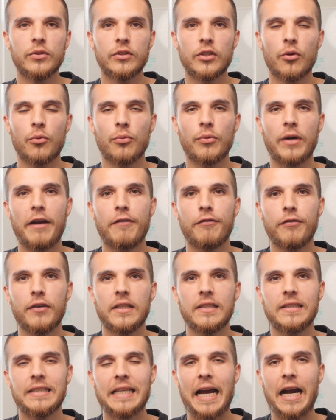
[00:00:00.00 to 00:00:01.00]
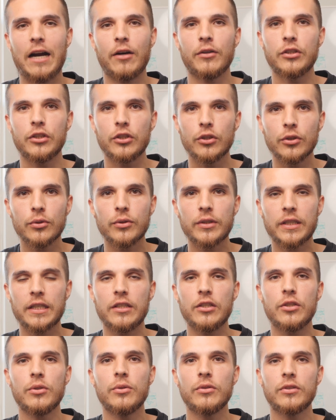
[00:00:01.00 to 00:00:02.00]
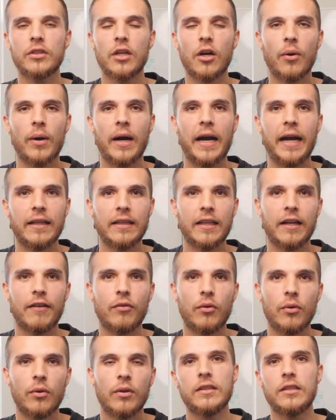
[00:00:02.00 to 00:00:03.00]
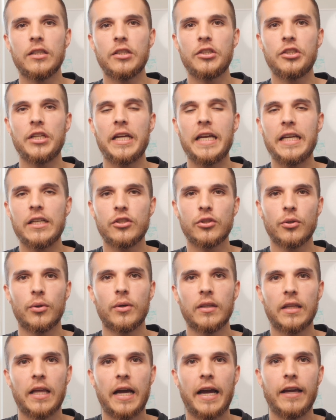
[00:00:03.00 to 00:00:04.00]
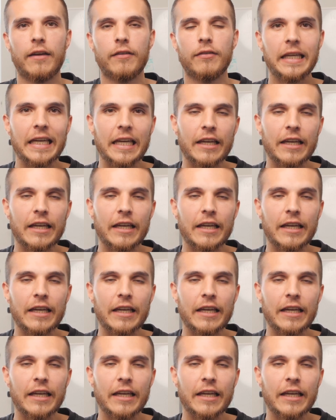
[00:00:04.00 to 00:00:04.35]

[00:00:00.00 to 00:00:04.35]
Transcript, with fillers: to reference how you can use Go High Level to change your life.